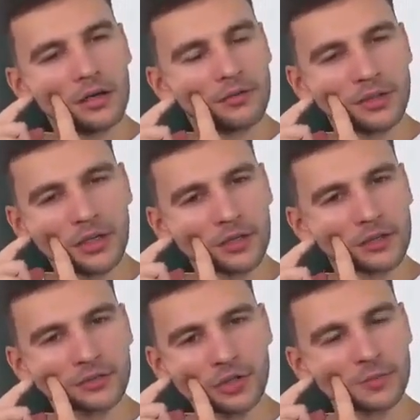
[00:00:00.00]

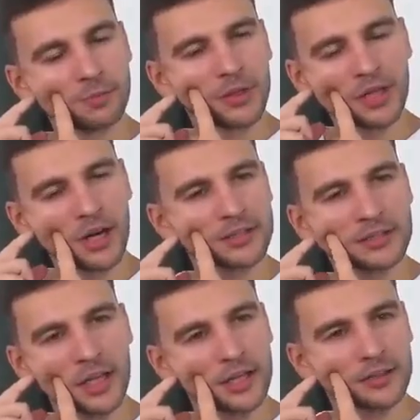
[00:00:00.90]
Exhale. That
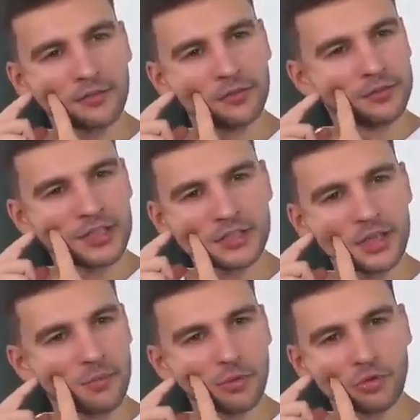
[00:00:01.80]
is, spend a few
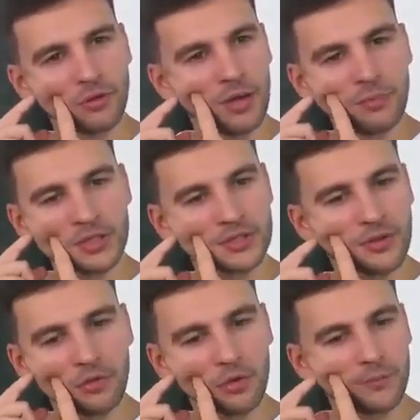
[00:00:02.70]
minutes of your time
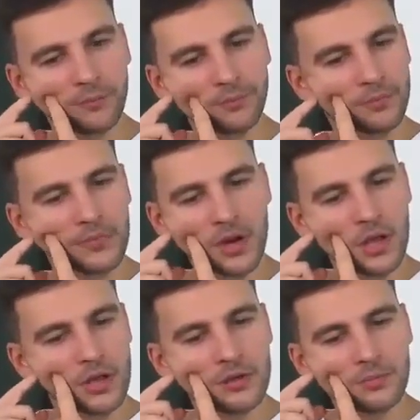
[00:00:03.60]
this.
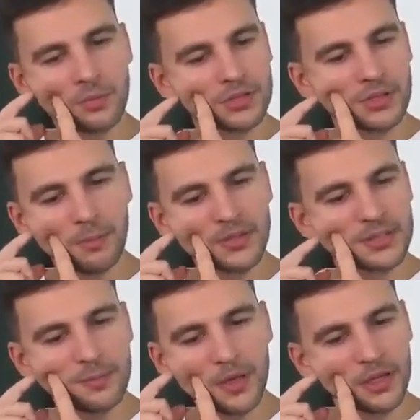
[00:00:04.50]

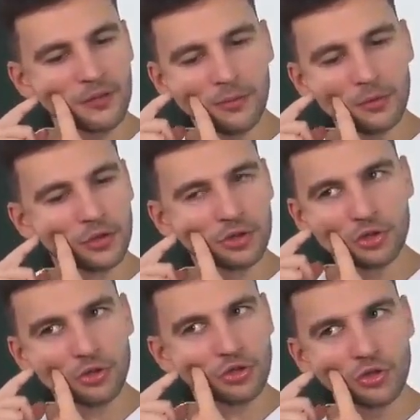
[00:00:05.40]
Gradually, you will simply
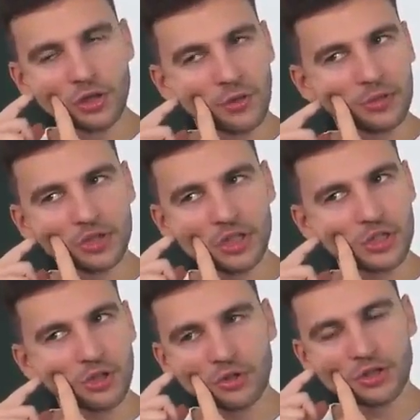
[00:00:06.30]
feel that this muscle
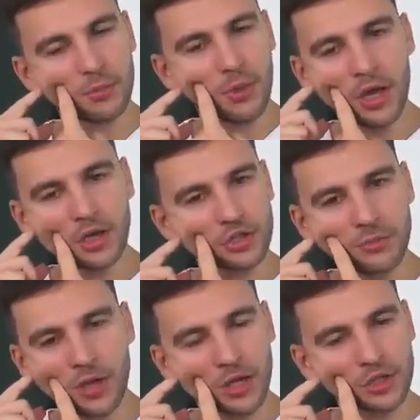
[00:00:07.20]
becomes
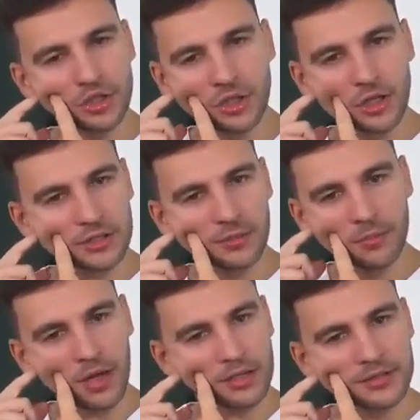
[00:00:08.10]
softer, it
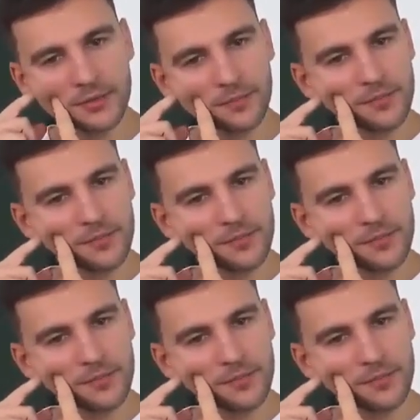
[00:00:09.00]
relaxes.